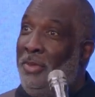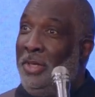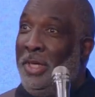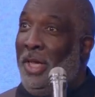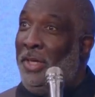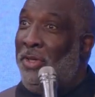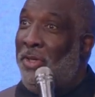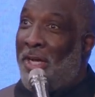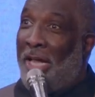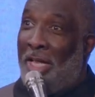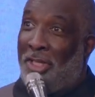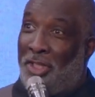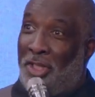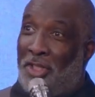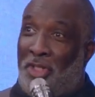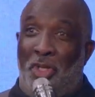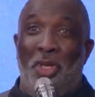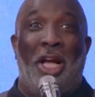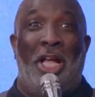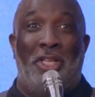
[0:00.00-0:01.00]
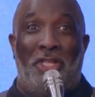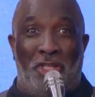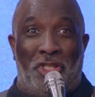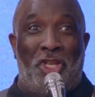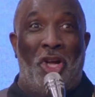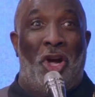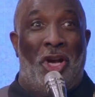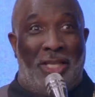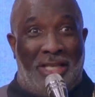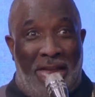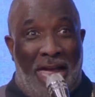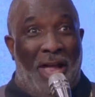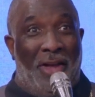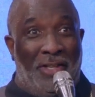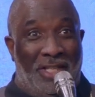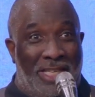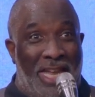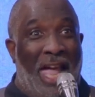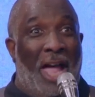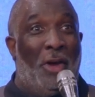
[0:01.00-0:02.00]
You got to start
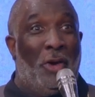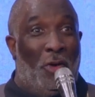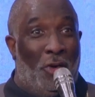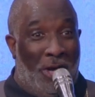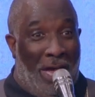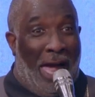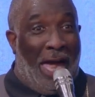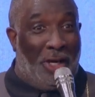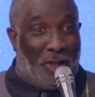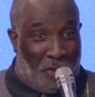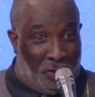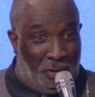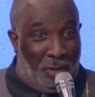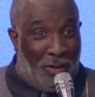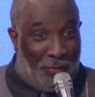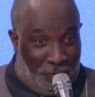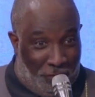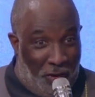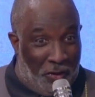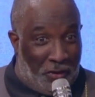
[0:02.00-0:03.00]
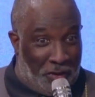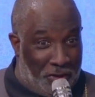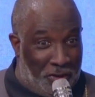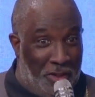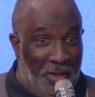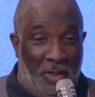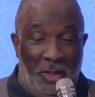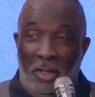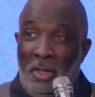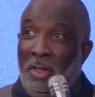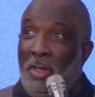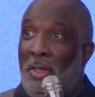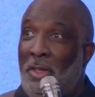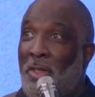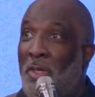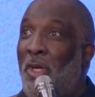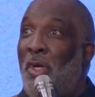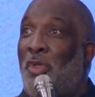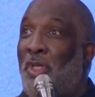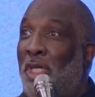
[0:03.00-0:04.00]
downtown on High Street first.
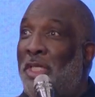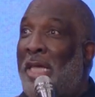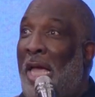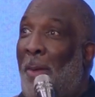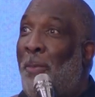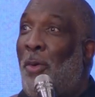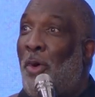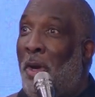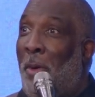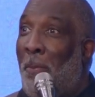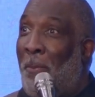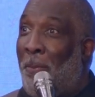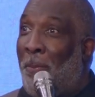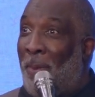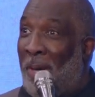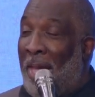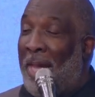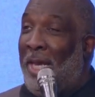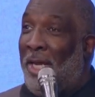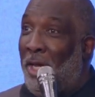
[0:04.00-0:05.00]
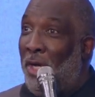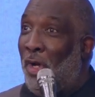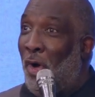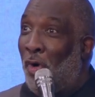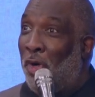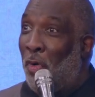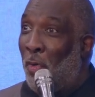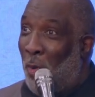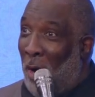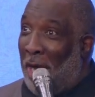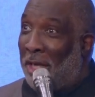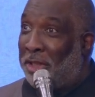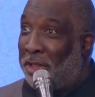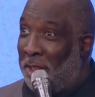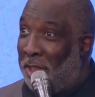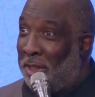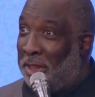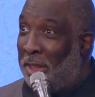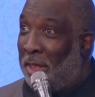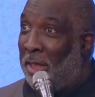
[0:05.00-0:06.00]
You don't just hop on a plane and go to
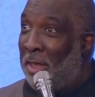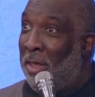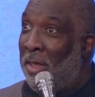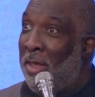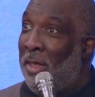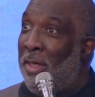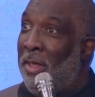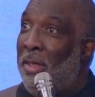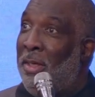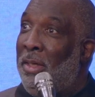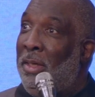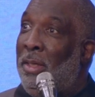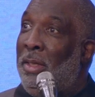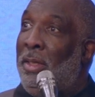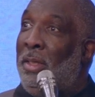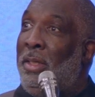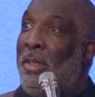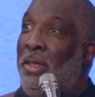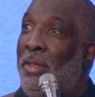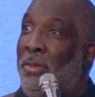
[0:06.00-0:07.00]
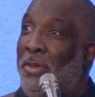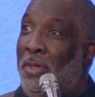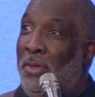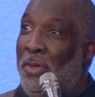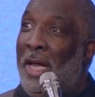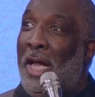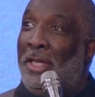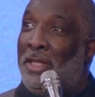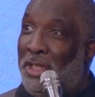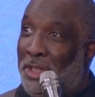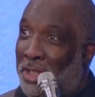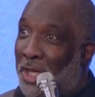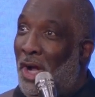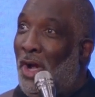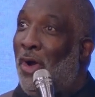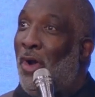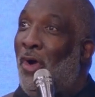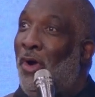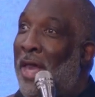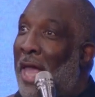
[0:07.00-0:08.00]
Washington. You got to
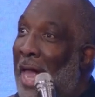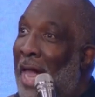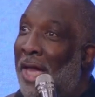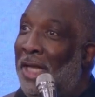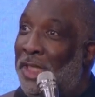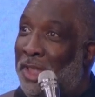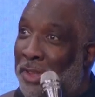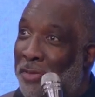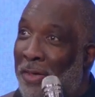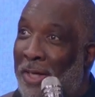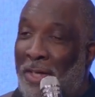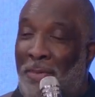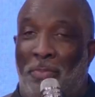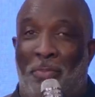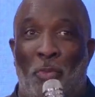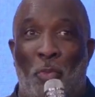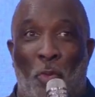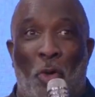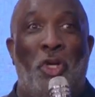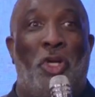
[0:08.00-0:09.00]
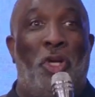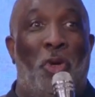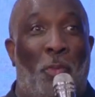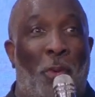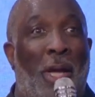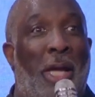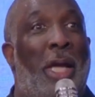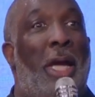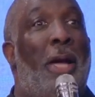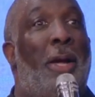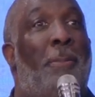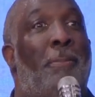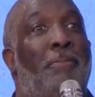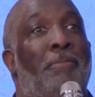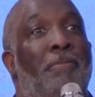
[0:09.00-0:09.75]
start on High Street and work your way up.